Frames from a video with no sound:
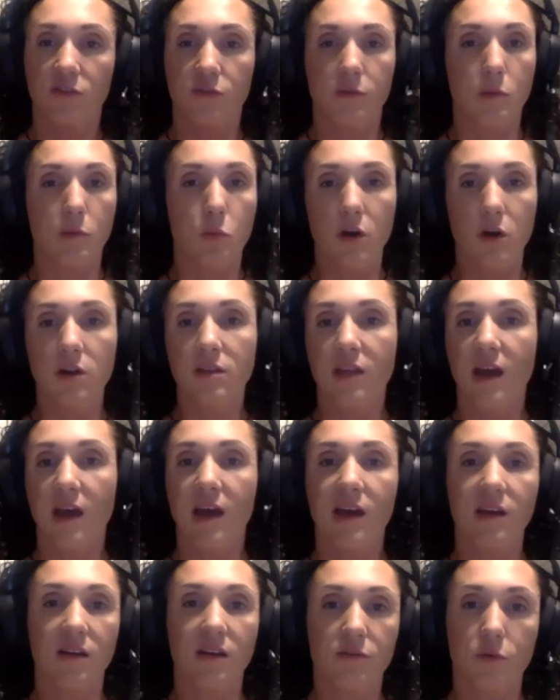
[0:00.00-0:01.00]
reward
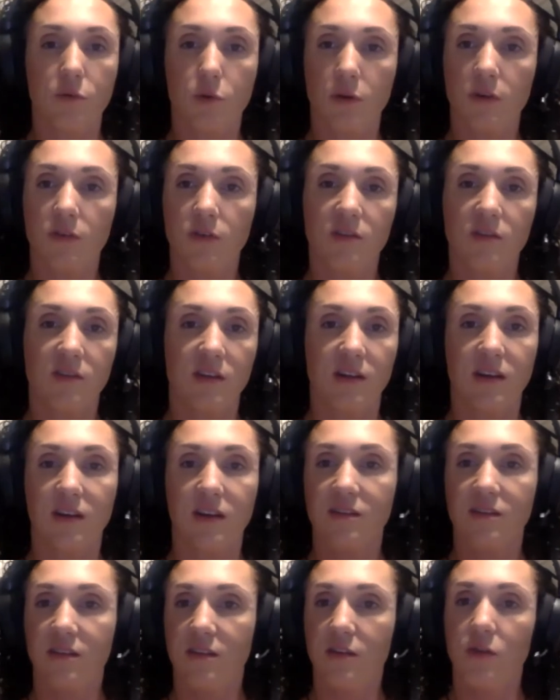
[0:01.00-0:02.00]
that, of course, it's going to
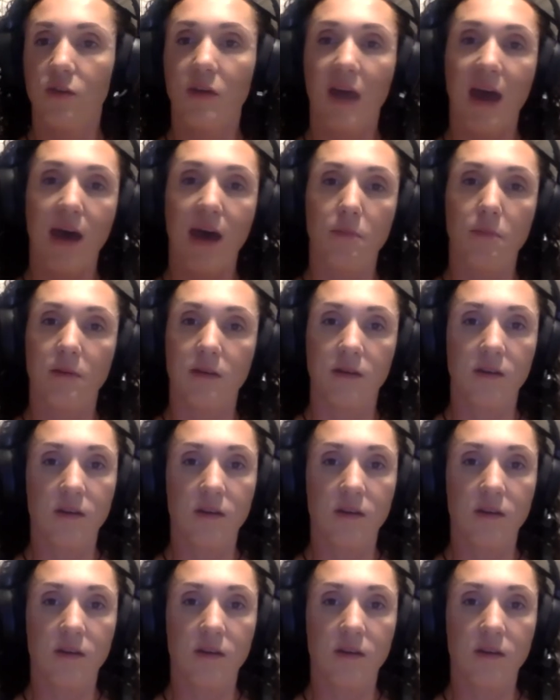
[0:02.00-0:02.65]
continue to happen.